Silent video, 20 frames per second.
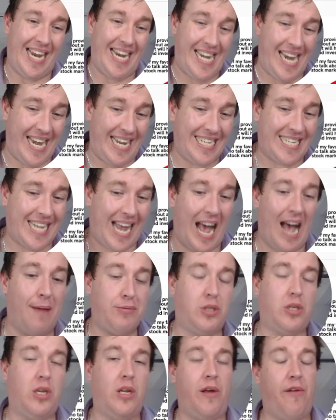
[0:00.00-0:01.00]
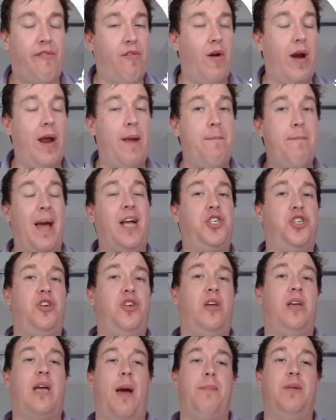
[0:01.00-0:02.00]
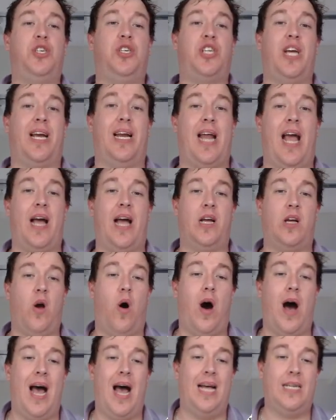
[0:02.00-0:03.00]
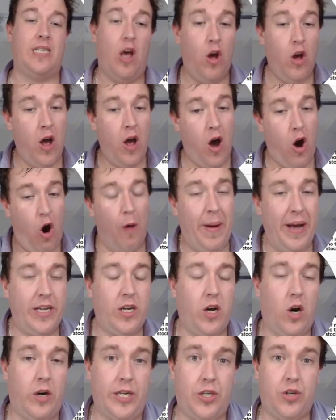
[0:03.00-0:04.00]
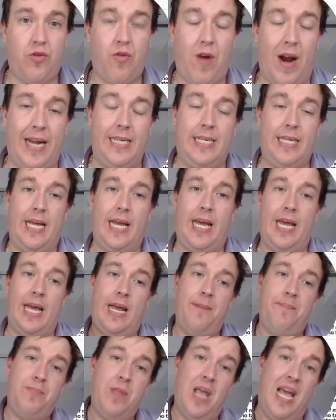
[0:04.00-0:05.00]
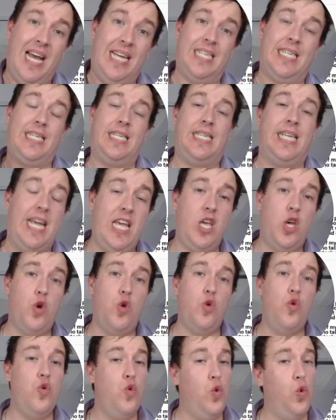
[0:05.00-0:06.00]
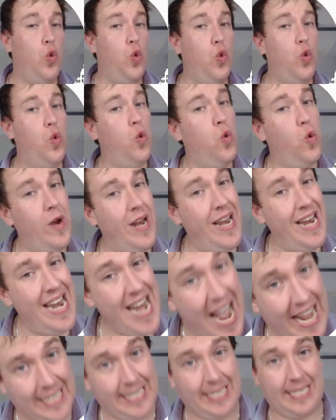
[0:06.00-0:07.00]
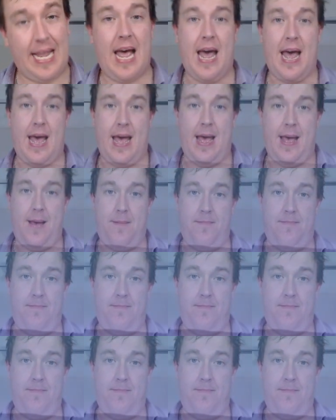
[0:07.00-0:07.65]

And it is absolutely free. Make sure you come and check it out, guys. Oh my God, it's crazy. See you next time.